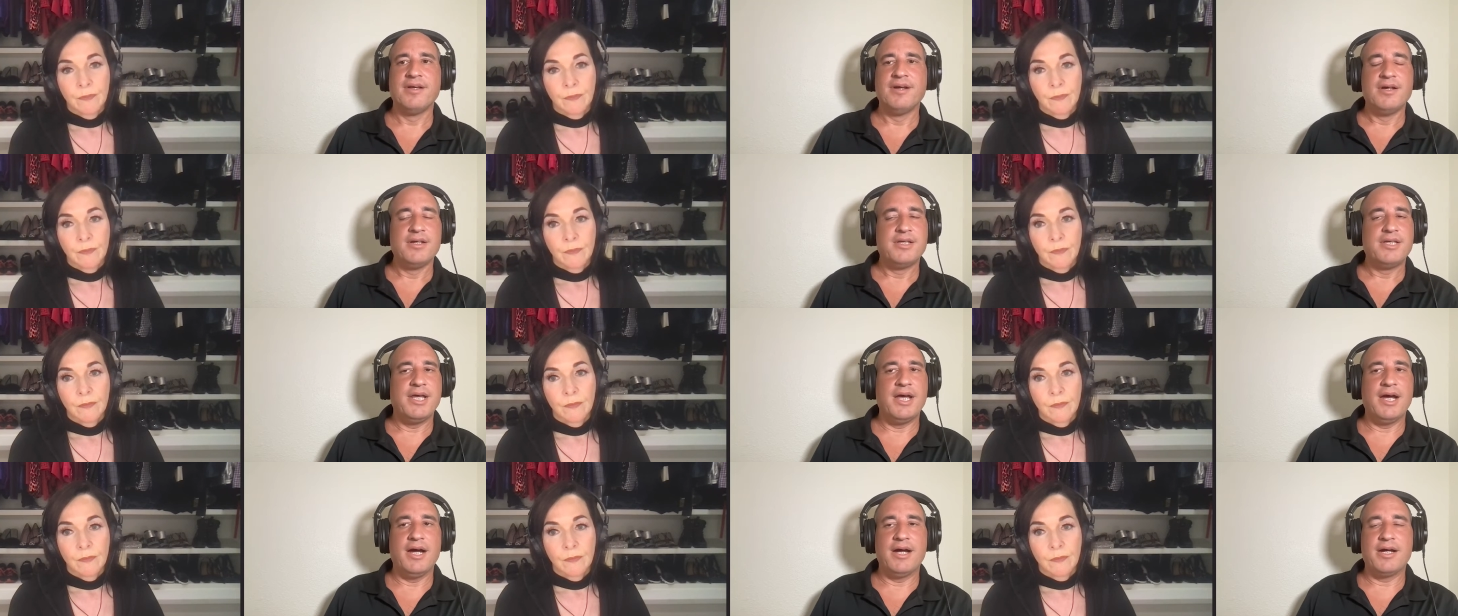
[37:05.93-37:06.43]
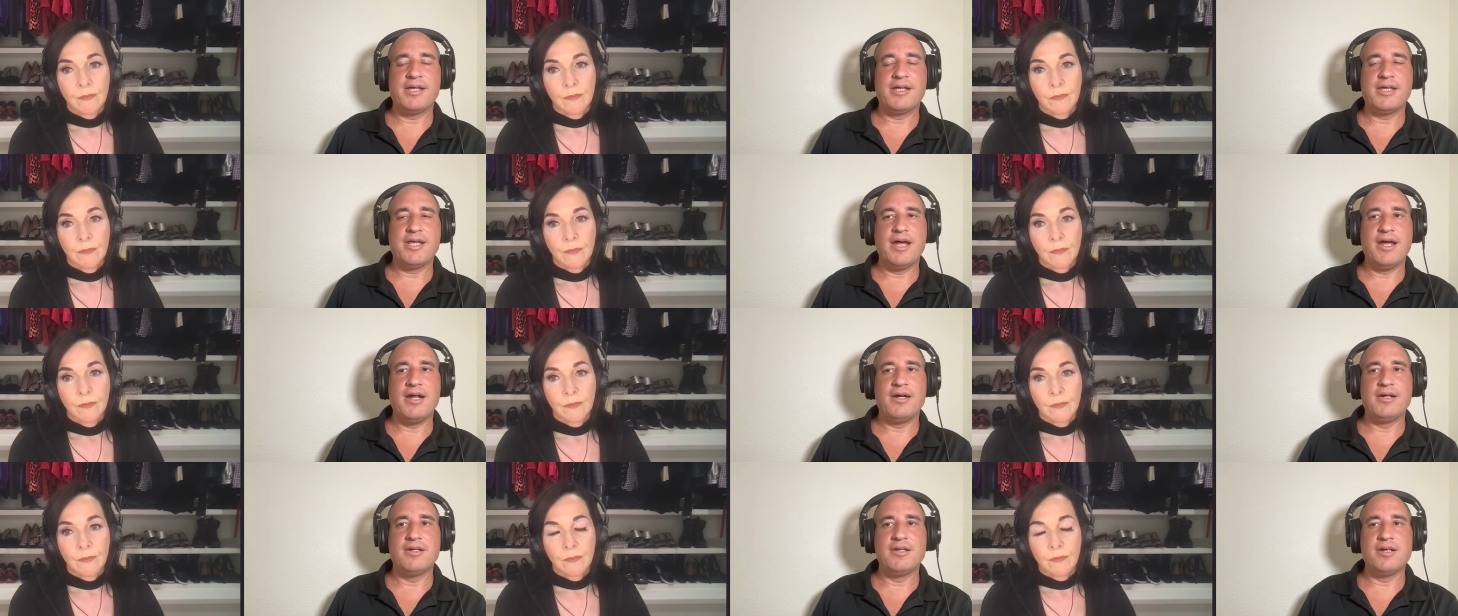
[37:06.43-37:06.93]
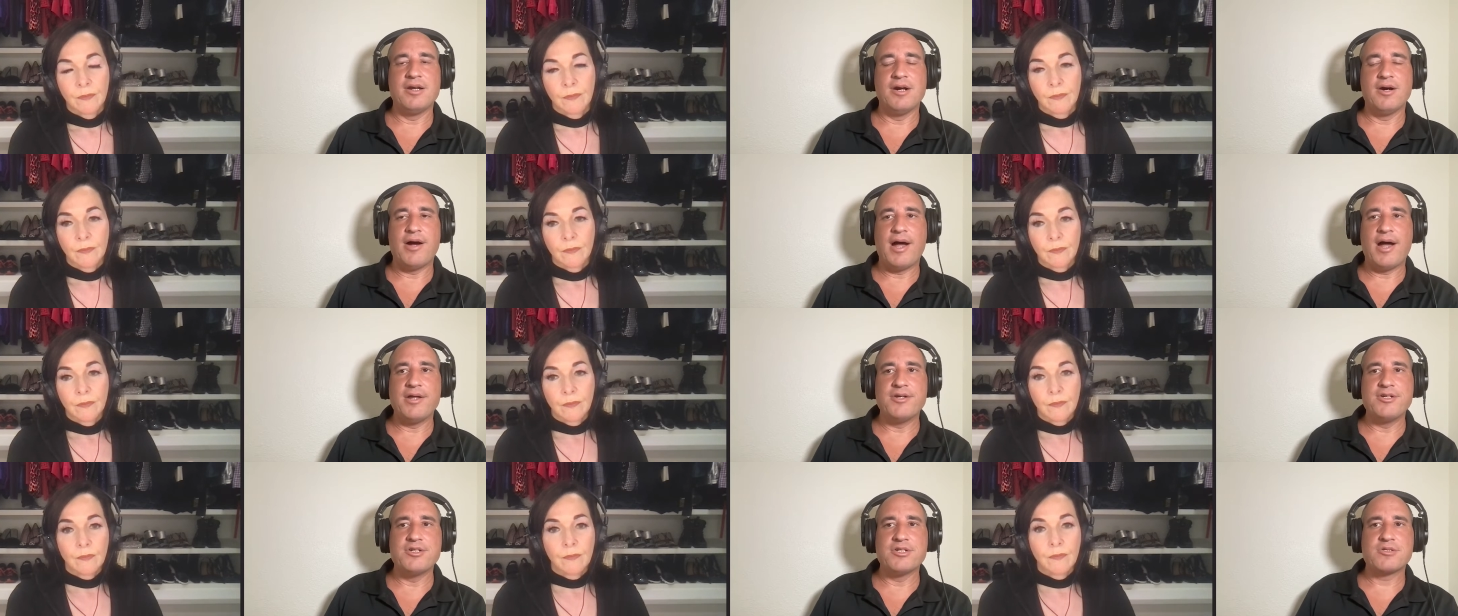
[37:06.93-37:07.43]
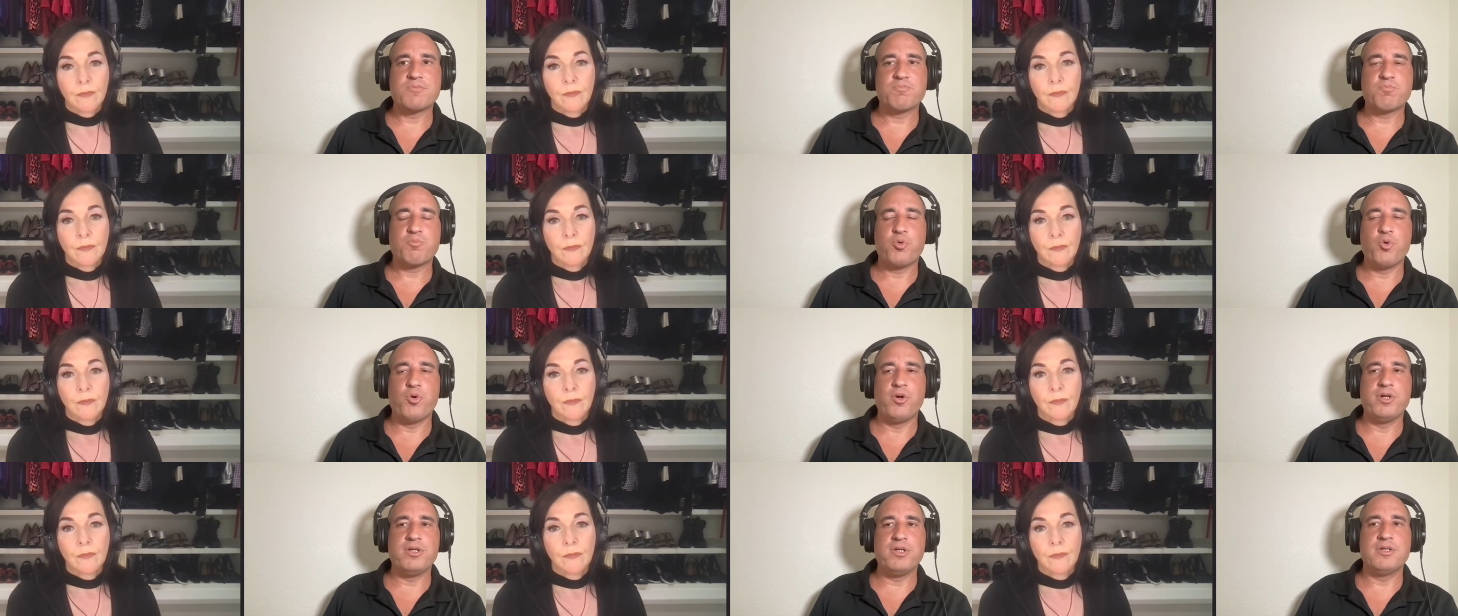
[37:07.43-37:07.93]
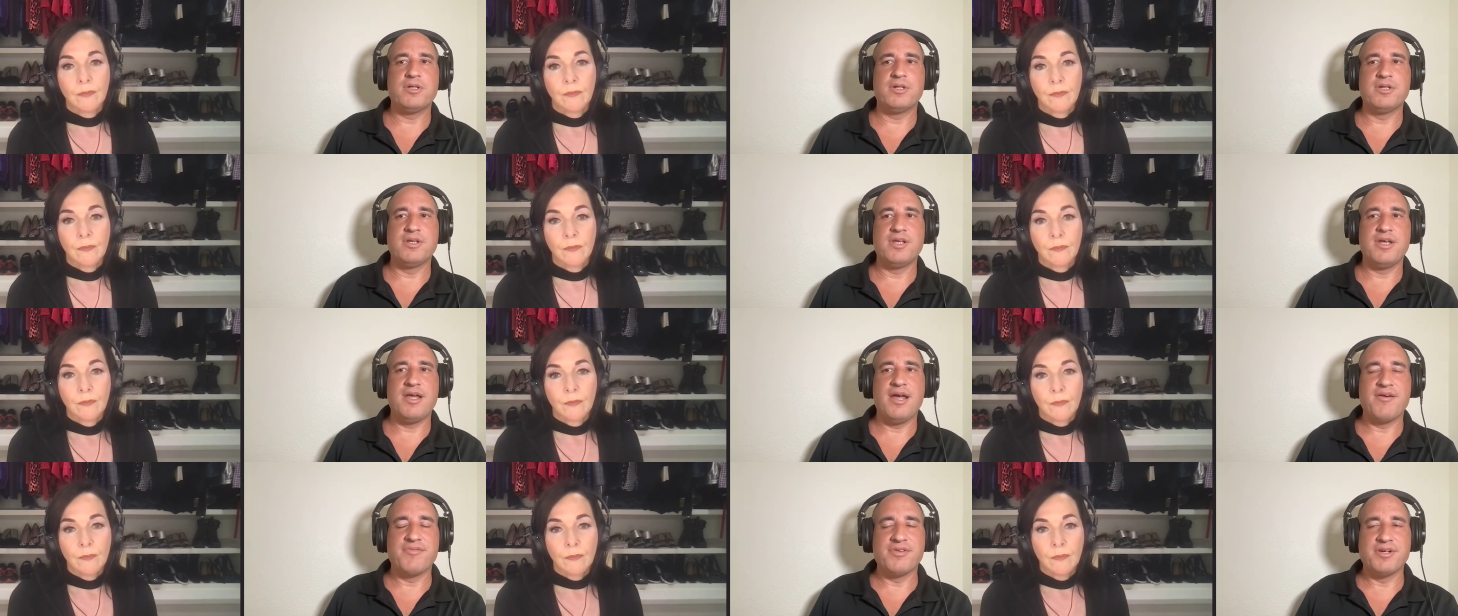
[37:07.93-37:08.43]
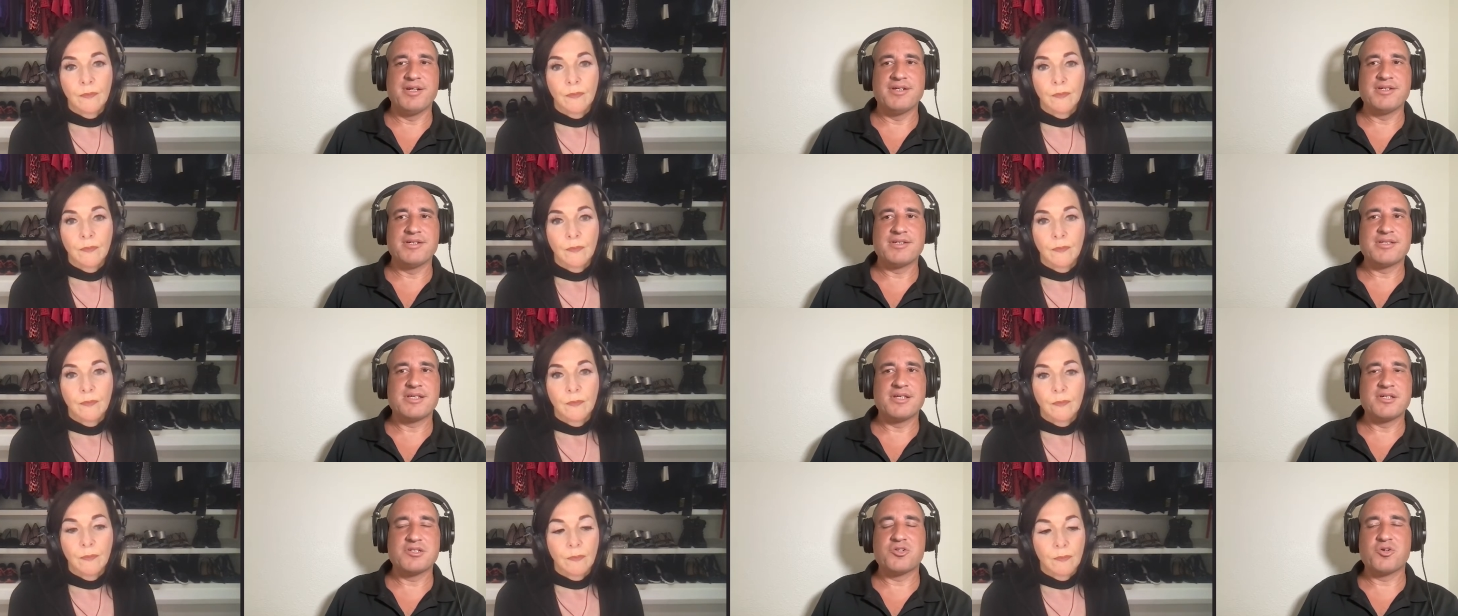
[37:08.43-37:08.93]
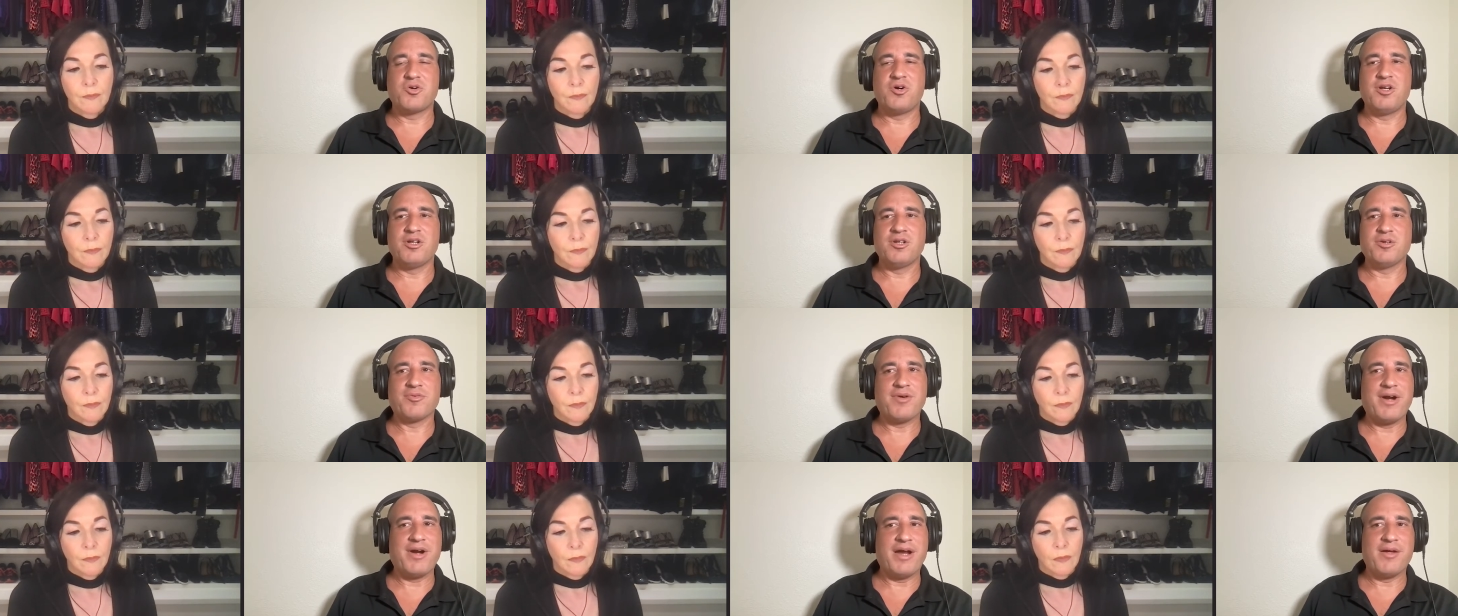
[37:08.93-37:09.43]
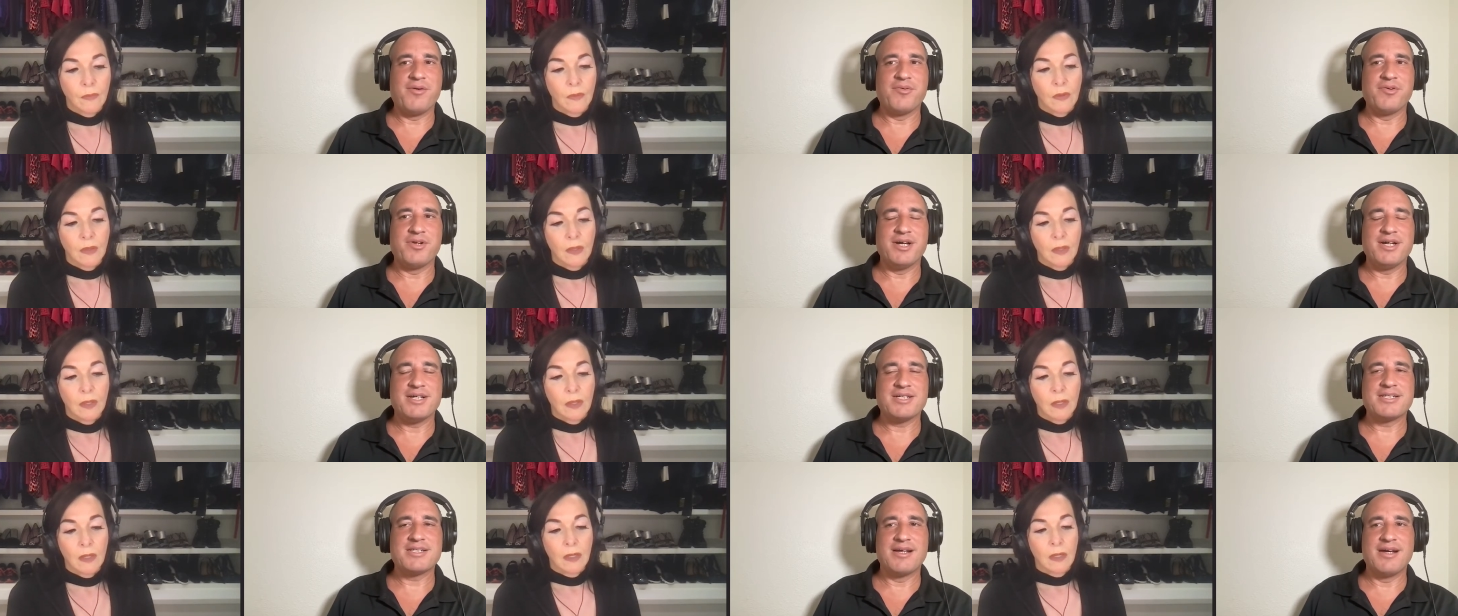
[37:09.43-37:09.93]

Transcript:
Speaker 1: yeah, again, you know, I just point to the evidence that's all around us.